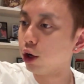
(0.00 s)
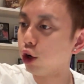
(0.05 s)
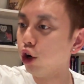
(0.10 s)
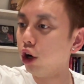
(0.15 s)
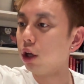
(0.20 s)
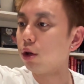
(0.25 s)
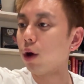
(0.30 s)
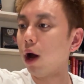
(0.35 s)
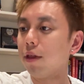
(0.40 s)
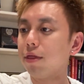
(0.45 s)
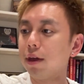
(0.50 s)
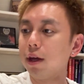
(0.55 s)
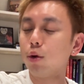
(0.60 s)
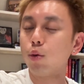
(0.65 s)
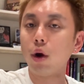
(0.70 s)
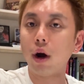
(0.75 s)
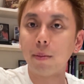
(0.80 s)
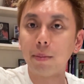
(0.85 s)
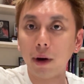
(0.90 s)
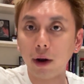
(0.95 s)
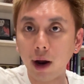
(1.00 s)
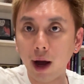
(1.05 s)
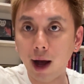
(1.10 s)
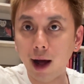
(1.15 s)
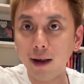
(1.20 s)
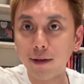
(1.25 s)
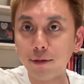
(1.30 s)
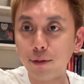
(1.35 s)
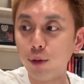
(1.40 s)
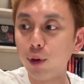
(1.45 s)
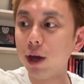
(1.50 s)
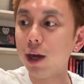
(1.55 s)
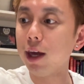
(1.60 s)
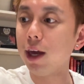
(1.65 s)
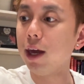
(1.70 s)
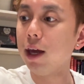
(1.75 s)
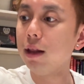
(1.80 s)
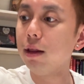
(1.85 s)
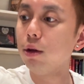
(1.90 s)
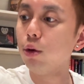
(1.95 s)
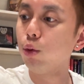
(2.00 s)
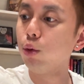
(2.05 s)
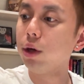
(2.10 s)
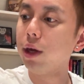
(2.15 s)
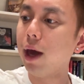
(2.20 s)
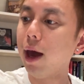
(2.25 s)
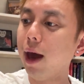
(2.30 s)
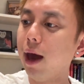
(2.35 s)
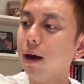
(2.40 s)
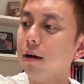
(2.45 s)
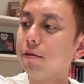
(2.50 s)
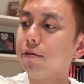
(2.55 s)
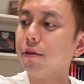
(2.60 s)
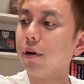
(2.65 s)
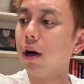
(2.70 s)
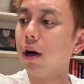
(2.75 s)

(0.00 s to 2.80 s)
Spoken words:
good. I think we are about halfway in. We have